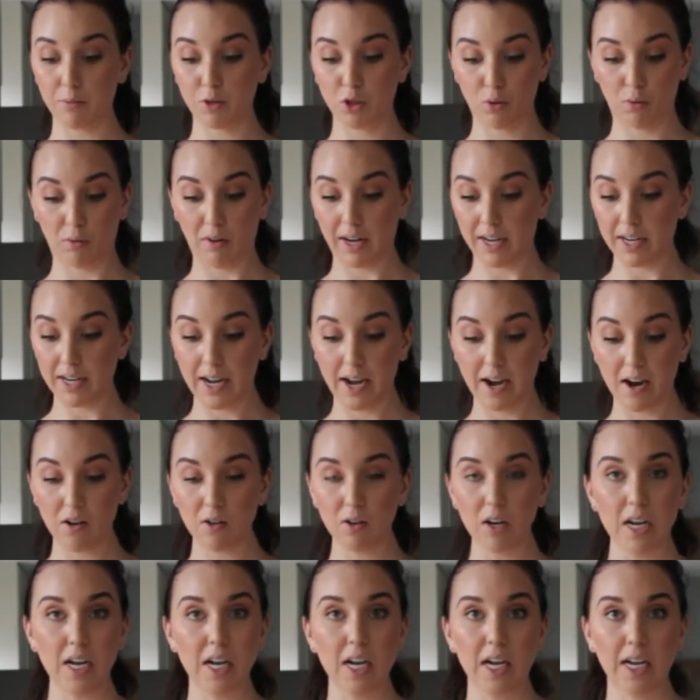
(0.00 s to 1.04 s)
So right
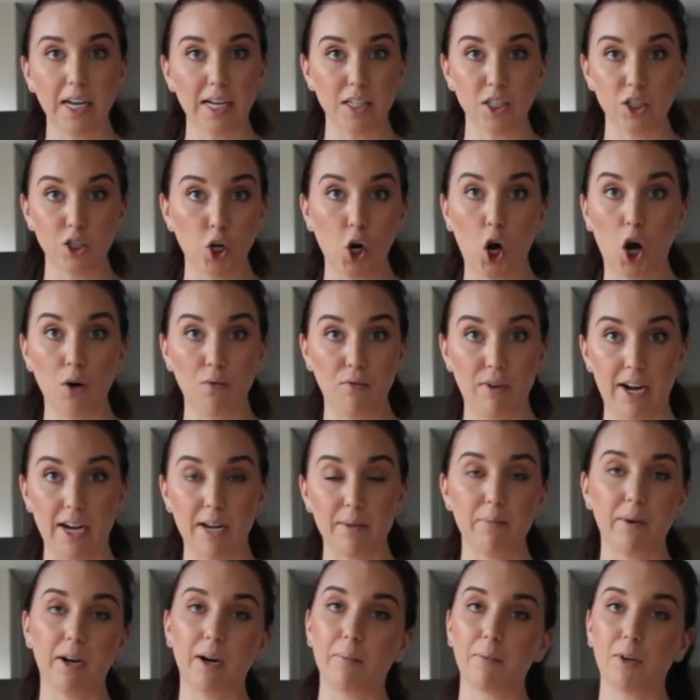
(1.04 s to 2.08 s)
now it's not ready,
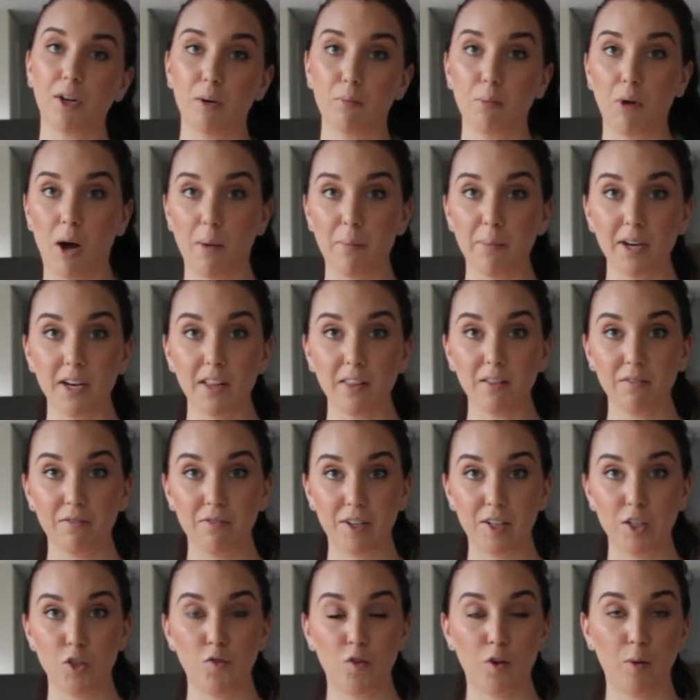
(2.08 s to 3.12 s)
but I'm going to pop it in the
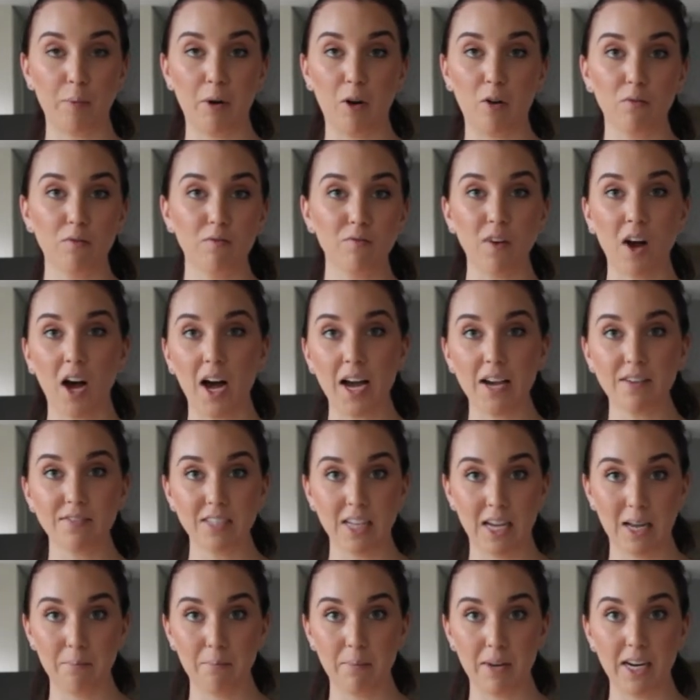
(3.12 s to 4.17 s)
fridge for about
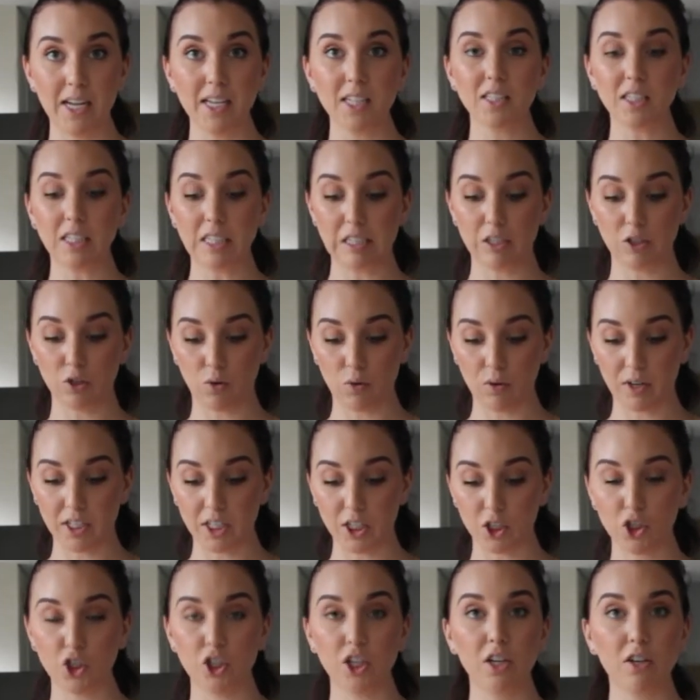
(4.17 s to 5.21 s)
5-10 minutes. It's going
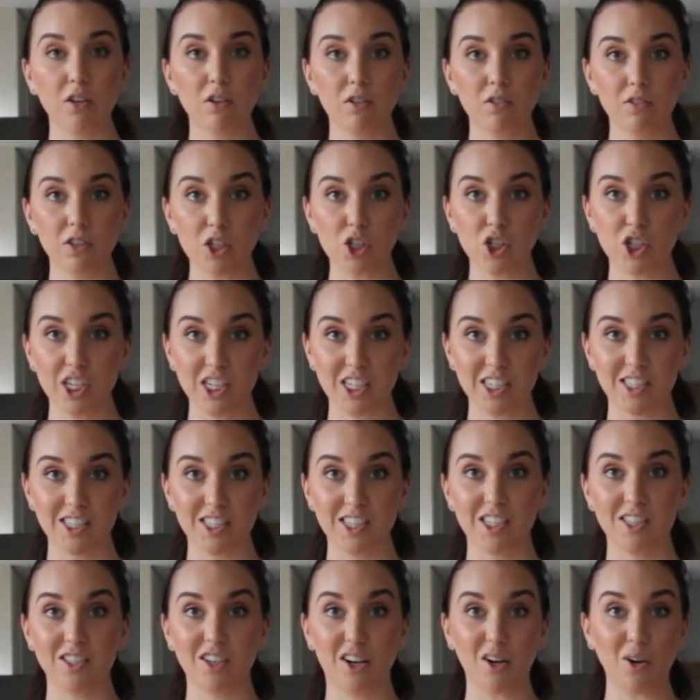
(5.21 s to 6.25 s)
to chill, the chia
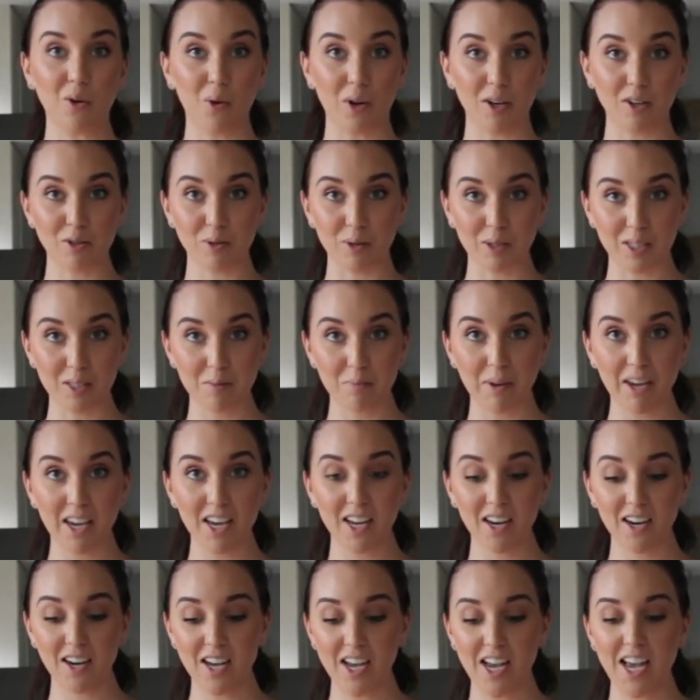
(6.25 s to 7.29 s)
seeds are going to
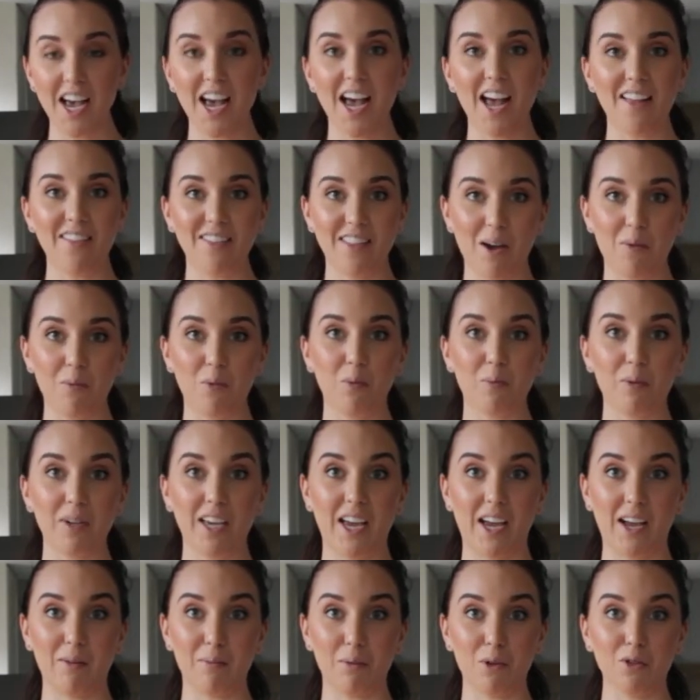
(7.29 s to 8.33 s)
expand, and then we'll be
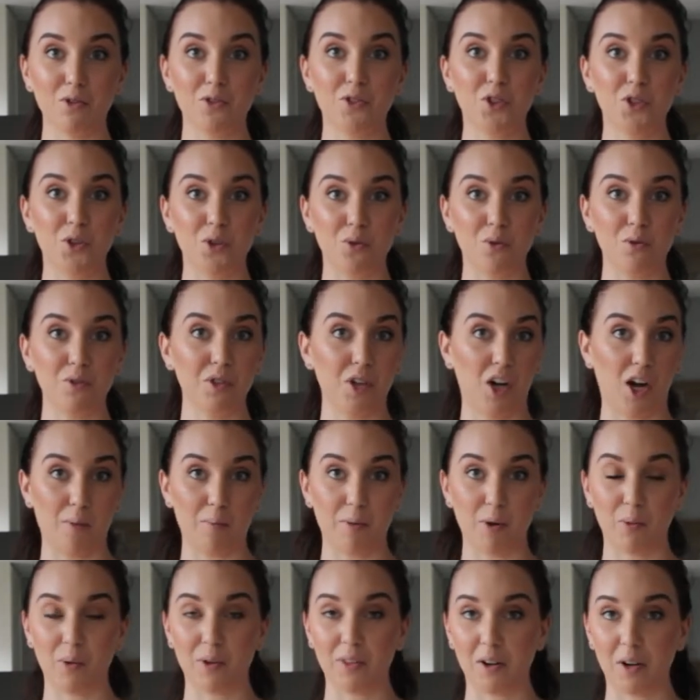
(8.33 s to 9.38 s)
able to top
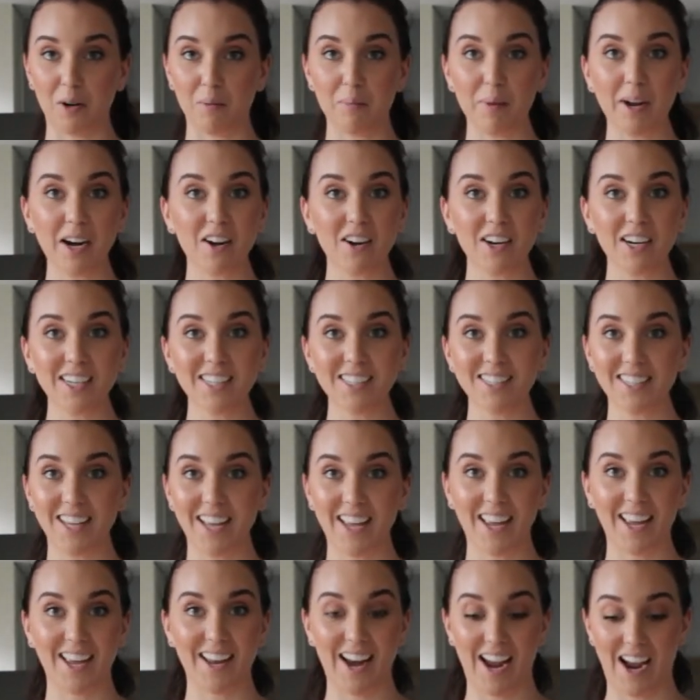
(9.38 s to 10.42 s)
it with our berries
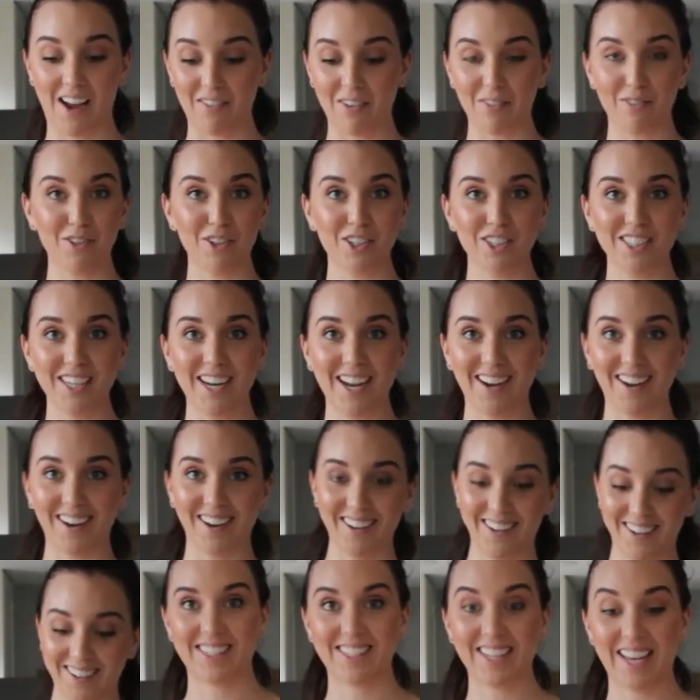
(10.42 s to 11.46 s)
and have it for a snack.
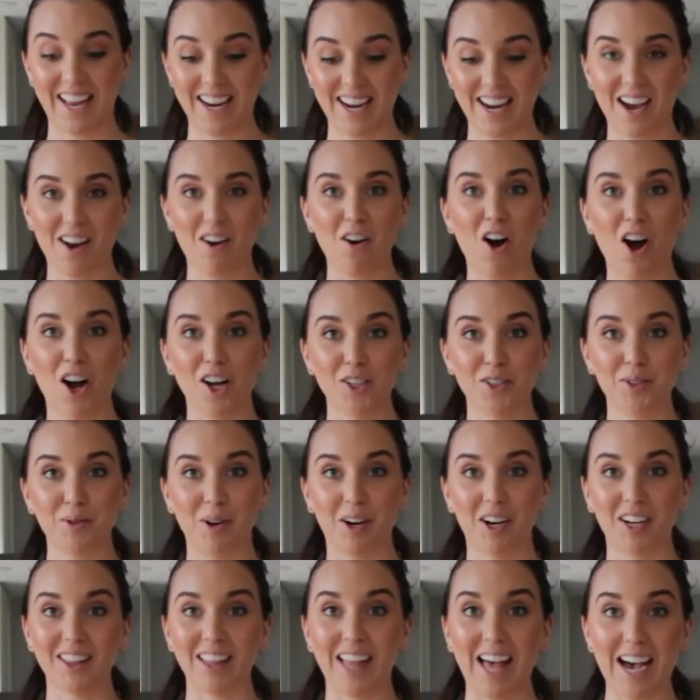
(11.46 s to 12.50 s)
And now on to
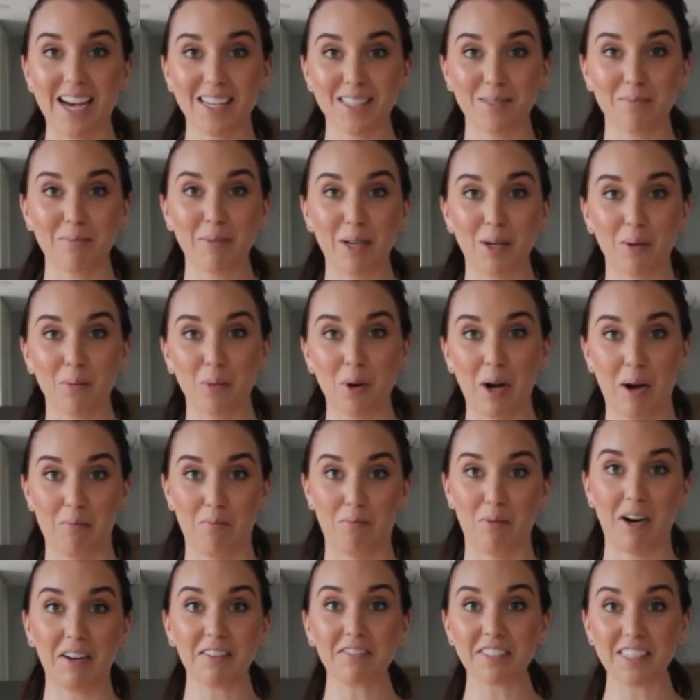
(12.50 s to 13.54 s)
our last meal prep
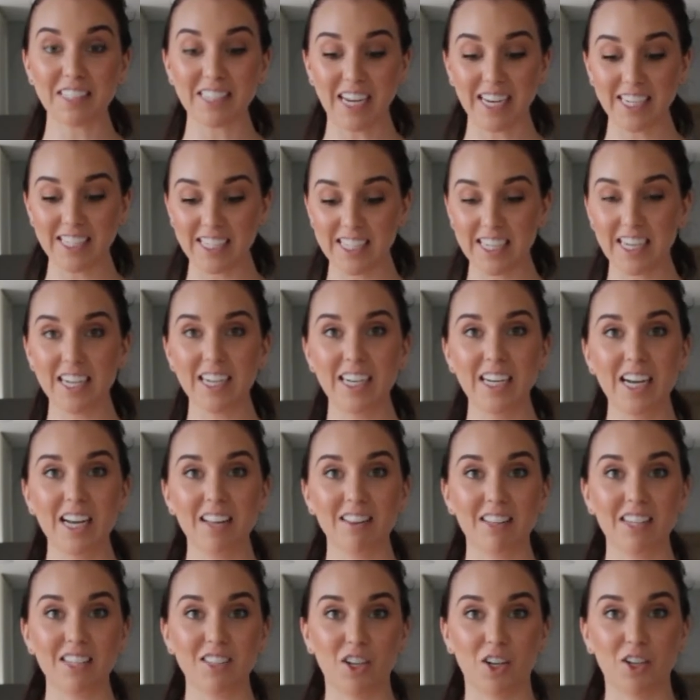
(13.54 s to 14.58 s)
breakfast idea.
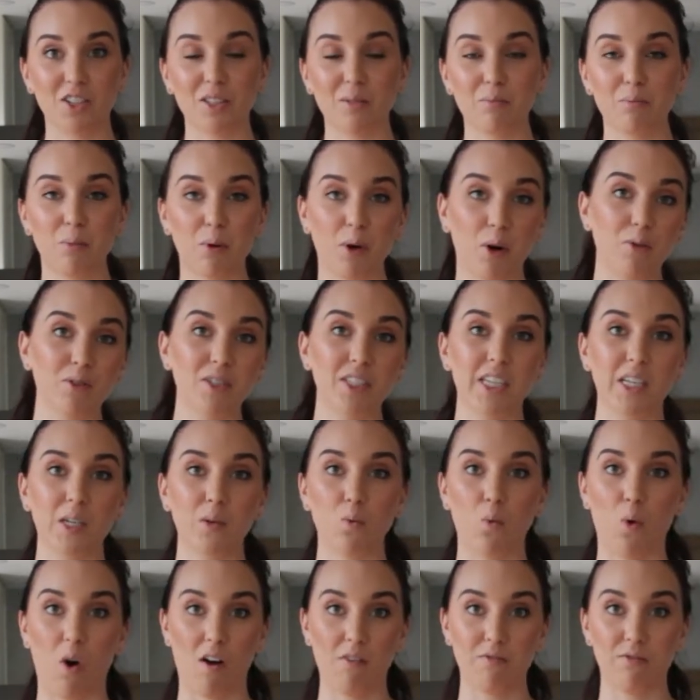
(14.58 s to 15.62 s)
These are some
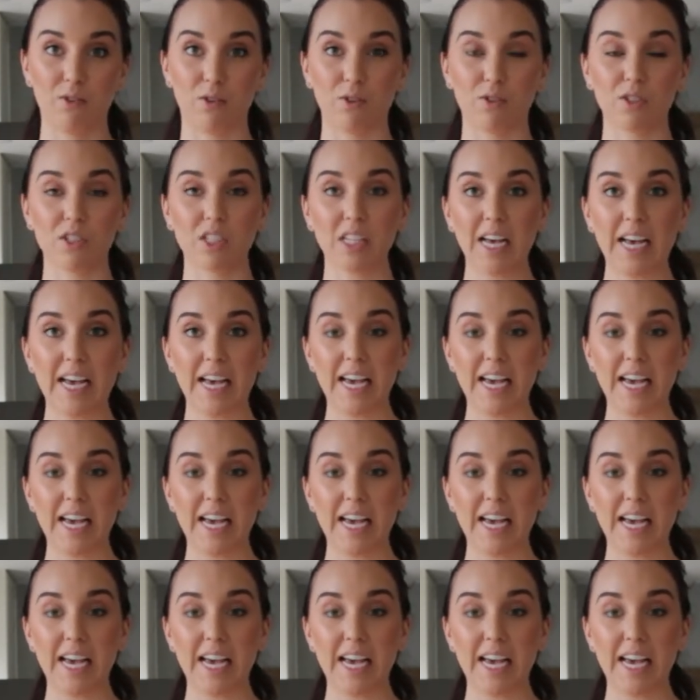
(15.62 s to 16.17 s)
protein waffles.